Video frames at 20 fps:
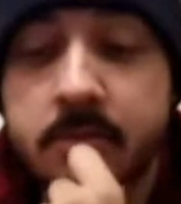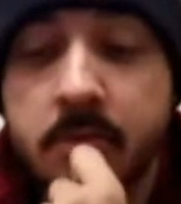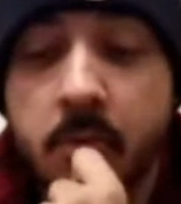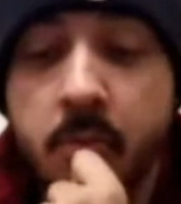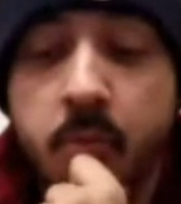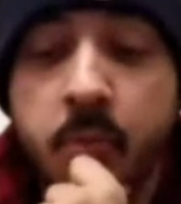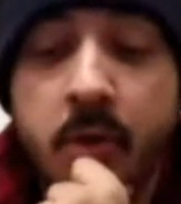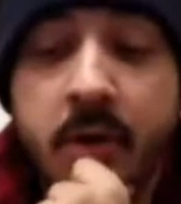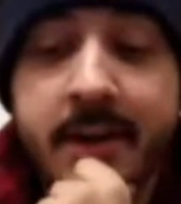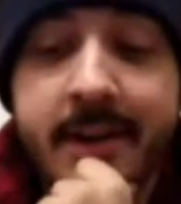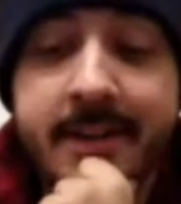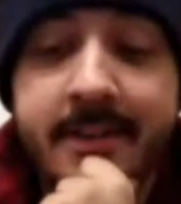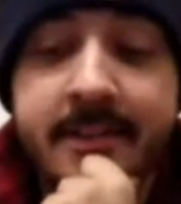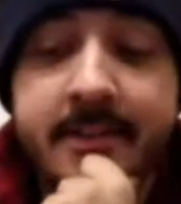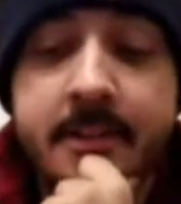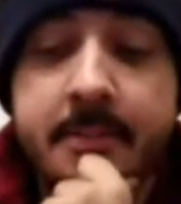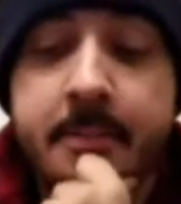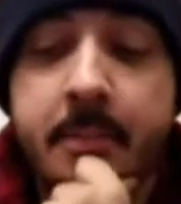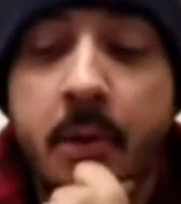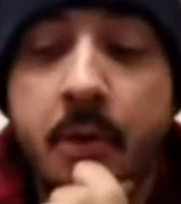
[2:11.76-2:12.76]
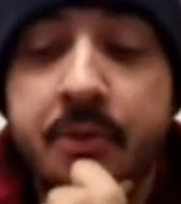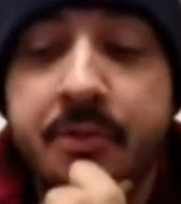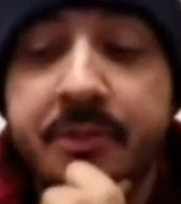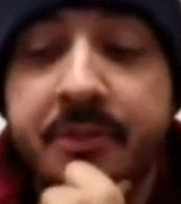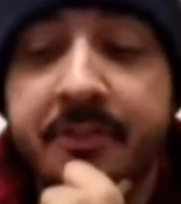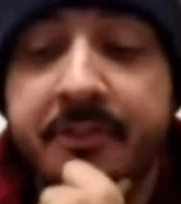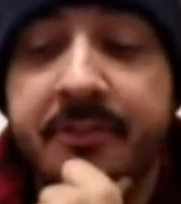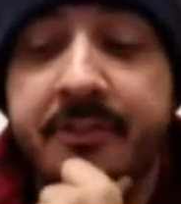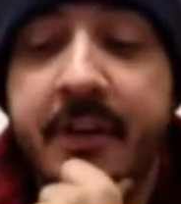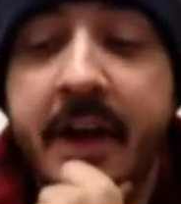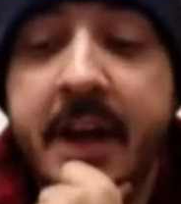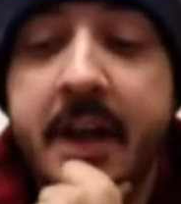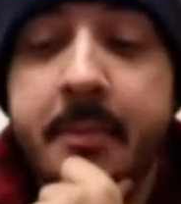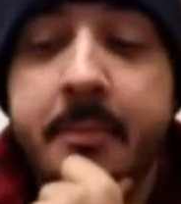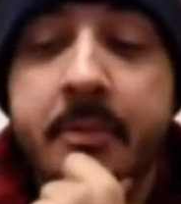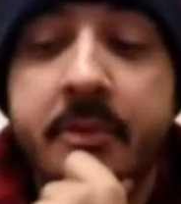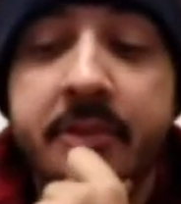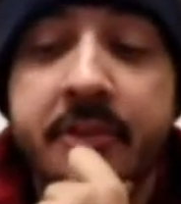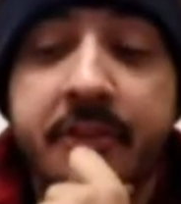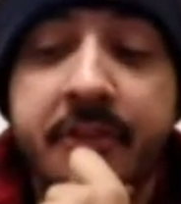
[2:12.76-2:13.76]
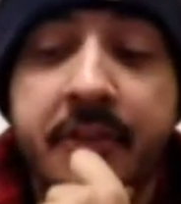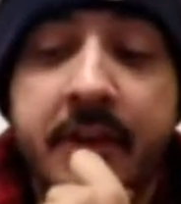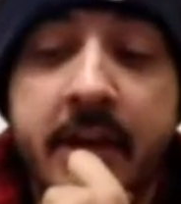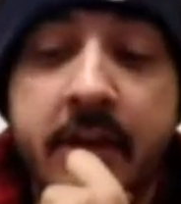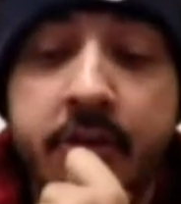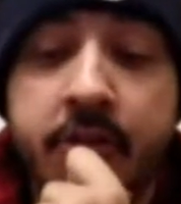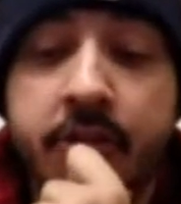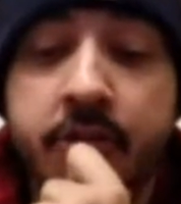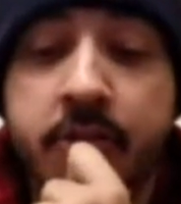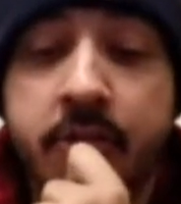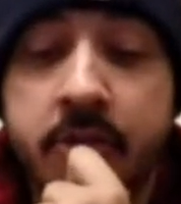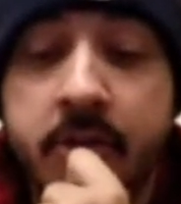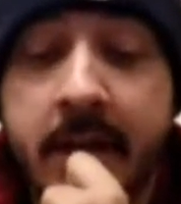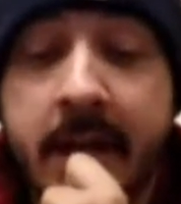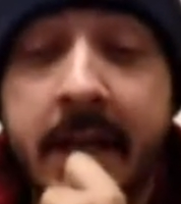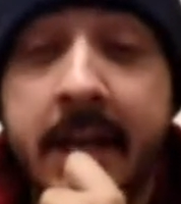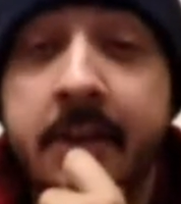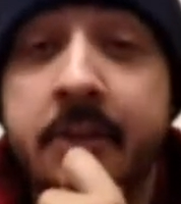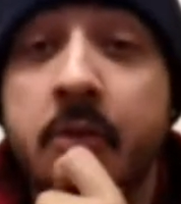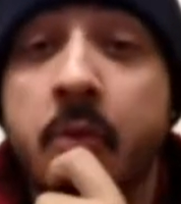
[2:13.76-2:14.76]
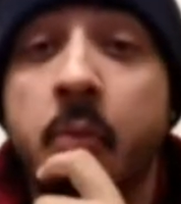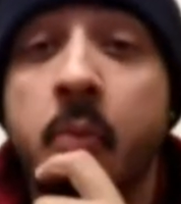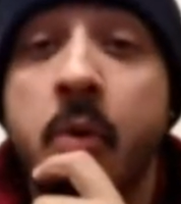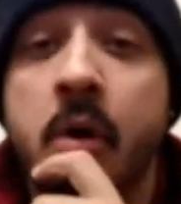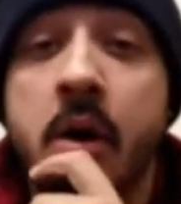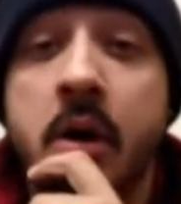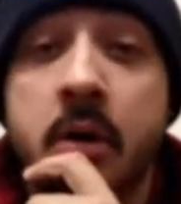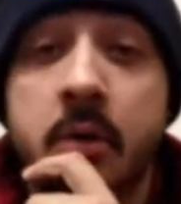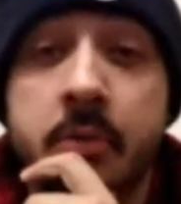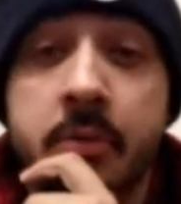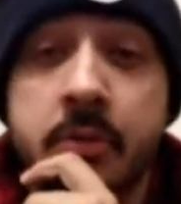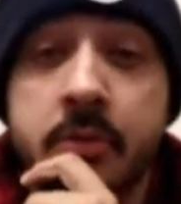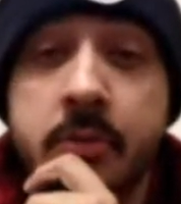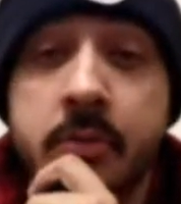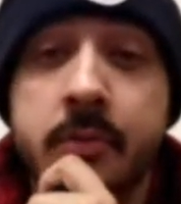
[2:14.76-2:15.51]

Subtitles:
What is the most venomous fish in the world?